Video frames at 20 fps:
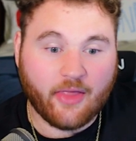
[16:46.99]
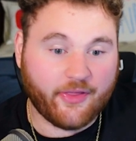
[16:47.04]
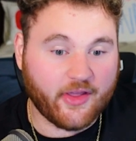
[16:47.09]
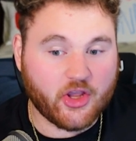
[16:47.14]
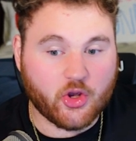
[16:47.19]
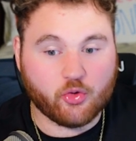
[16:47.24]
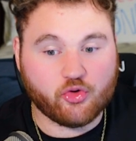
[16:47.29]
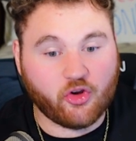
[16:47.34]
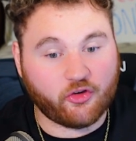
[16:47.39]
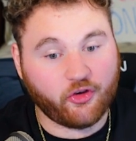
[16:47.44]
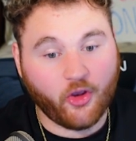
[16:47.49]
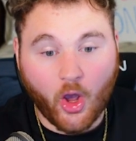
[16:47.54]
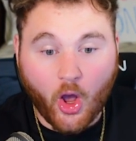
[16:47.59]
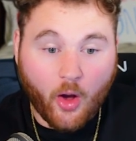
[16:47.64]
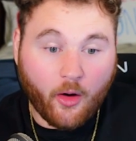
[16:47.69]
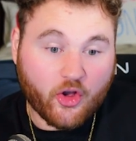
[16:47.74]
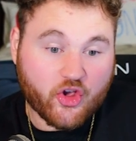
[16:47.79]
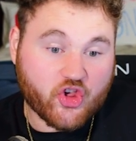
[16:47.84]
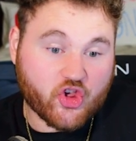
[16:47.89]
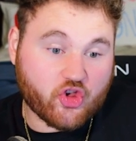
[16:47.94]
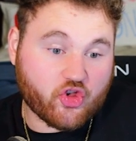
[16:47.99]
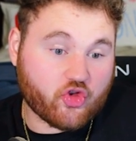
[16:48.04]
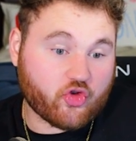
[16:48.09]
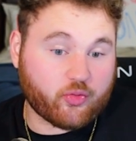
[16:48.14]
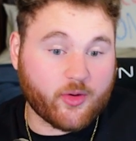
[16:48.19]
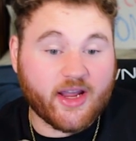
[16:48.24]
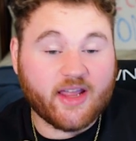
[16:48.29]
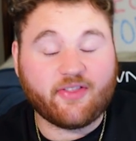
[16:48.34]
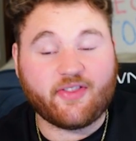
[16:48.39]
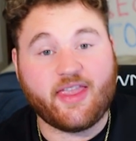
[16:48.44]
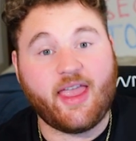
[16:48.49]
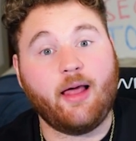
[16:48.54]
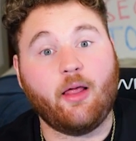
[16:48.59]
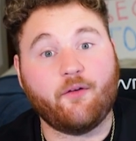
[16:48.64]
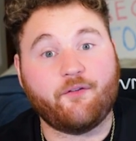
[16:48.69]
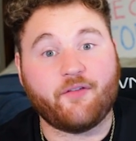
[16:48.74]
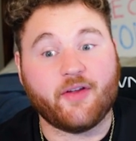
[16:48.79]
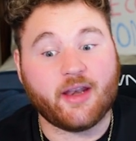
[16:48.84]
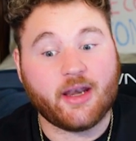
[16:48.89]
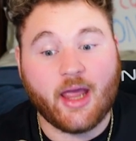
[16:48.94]
then you just shrink the
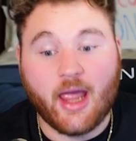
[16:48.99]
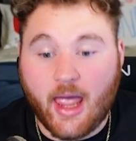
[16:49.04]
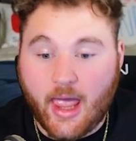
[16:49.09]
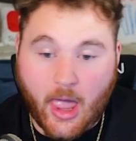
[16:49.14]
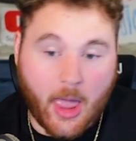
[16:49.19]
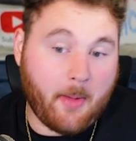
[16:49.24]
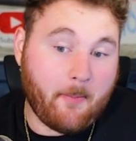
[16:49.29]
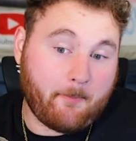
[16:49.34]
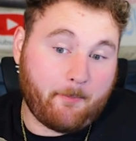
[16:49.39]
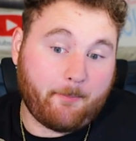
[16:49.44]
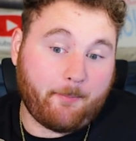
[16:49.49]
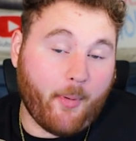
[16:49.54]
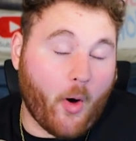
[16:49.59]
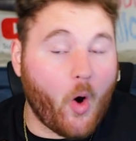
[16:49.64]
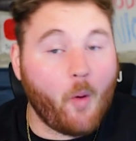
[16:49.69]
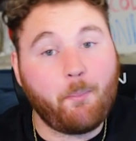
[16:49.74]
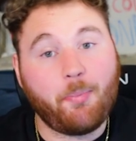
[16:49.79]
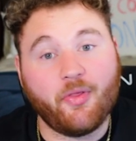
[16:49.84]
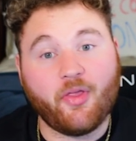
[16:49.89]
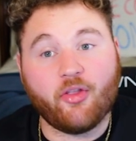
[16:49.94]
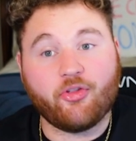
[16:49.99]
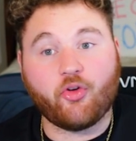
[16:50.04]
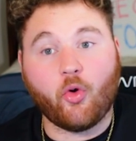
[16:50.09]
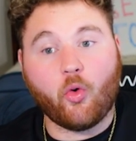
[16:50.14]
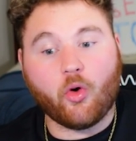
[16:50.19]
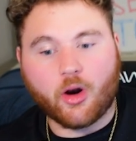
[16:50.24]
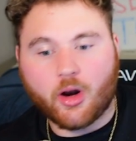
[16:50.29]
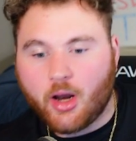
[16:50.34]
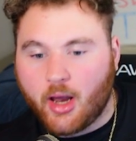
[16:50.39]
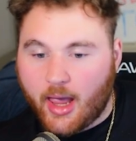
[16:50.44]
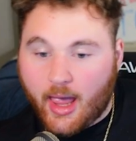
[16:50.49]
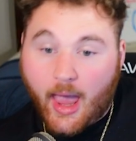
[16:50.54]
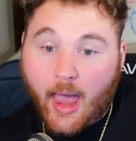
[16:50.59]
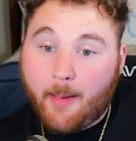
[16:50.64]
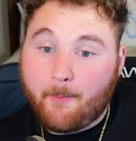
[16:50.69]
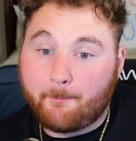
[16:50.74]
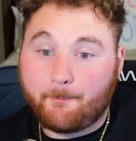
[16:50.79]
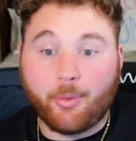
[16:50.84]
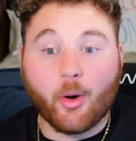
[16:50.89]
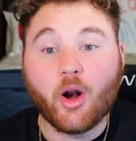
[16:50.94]
elephant and open the door
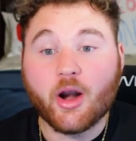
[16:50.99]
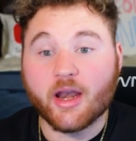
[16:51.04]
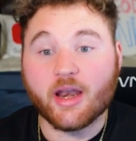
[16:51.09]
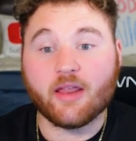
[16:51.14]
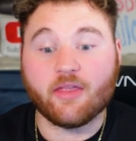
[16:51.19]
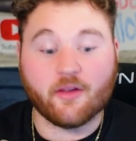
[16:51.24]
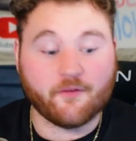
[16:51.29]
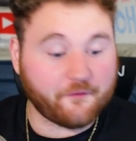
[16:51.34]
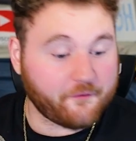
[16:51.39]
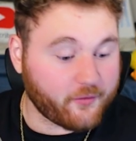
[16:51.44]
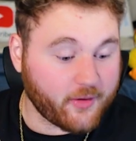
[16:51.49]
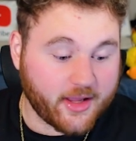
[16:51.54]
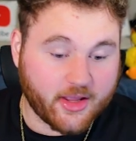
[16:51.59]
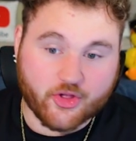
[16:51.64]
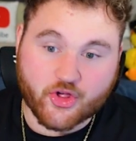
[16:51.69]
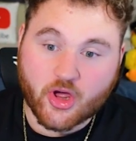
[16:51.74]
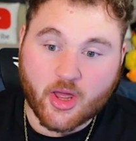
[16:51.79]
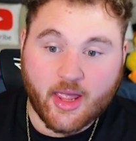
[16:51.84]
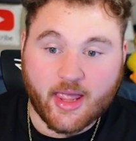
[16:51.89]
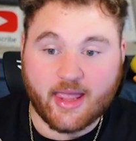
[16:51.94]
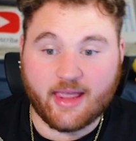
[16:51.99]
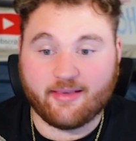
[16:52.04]
and put it in the fridge.